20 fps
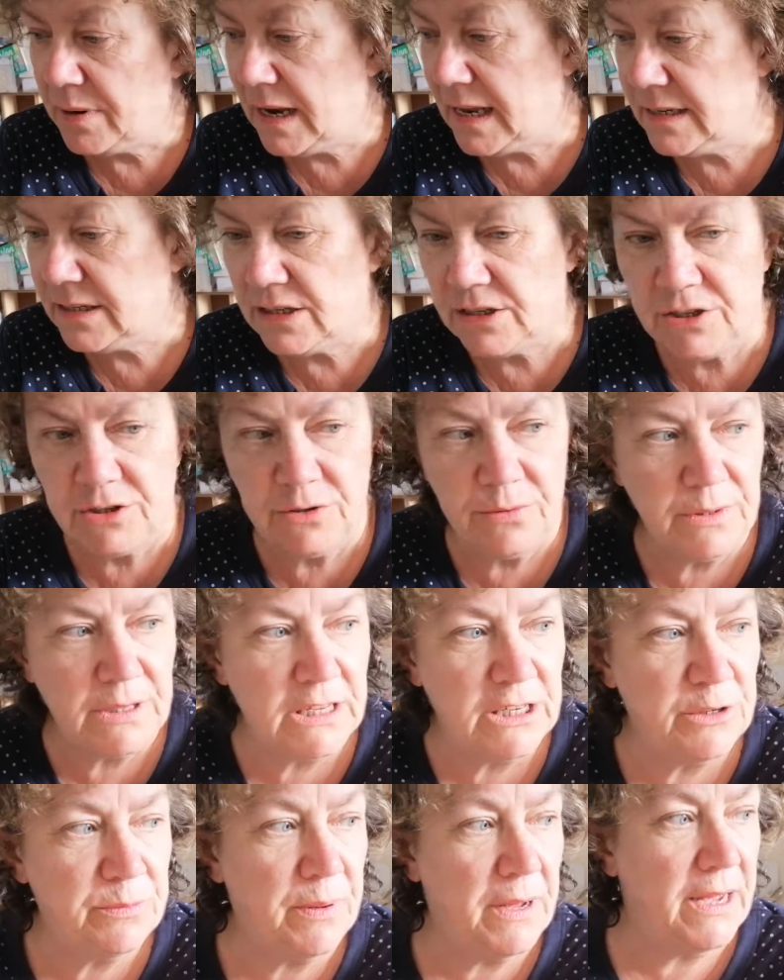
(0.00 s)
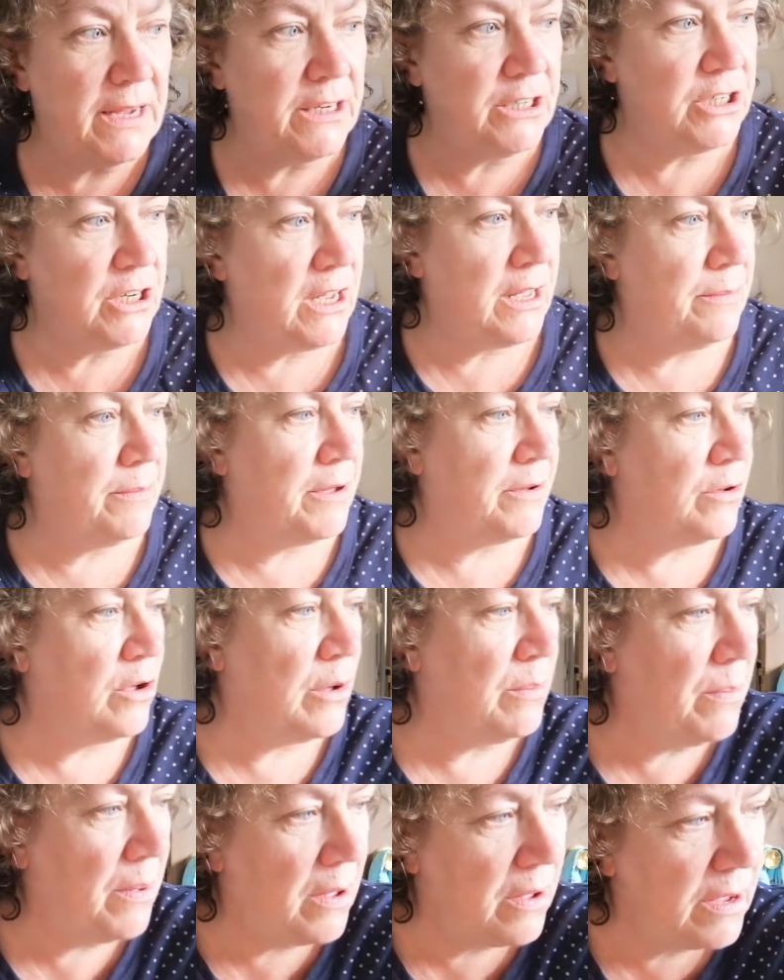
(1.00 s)
plan to do with each page. I've got
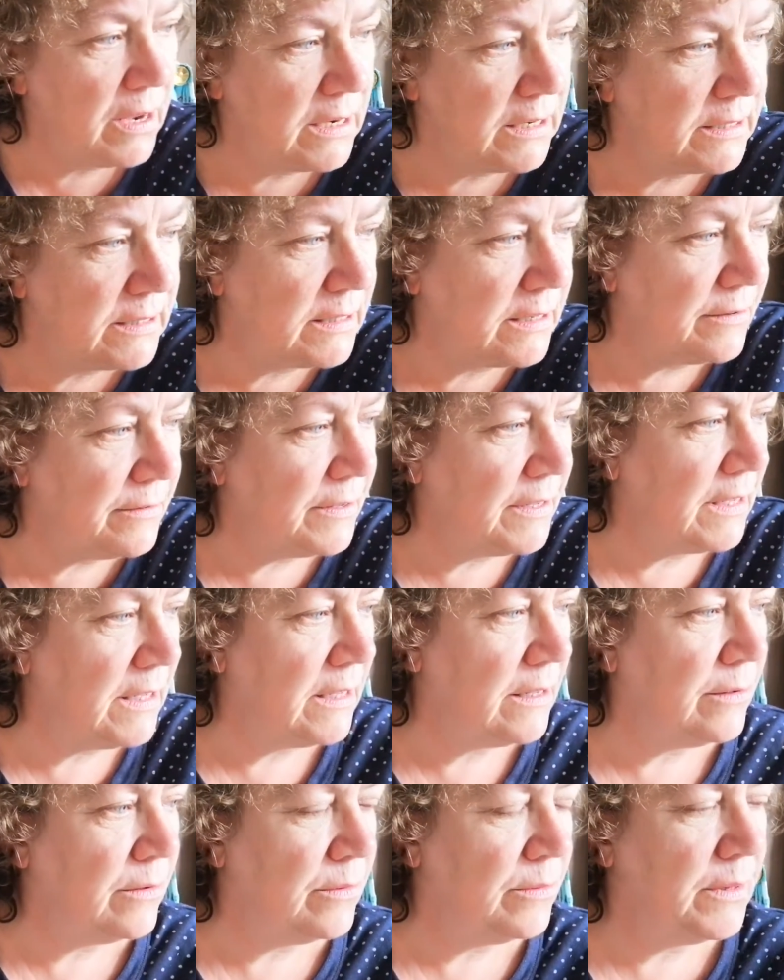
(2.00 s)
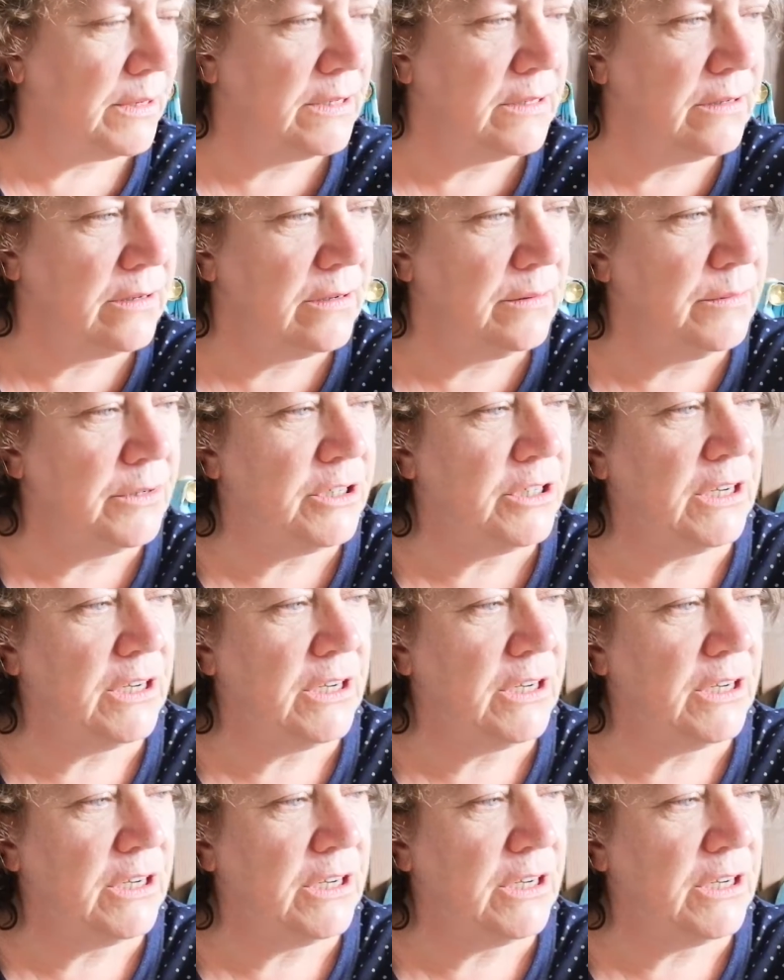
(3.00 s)
a pile of stuff here on my sewing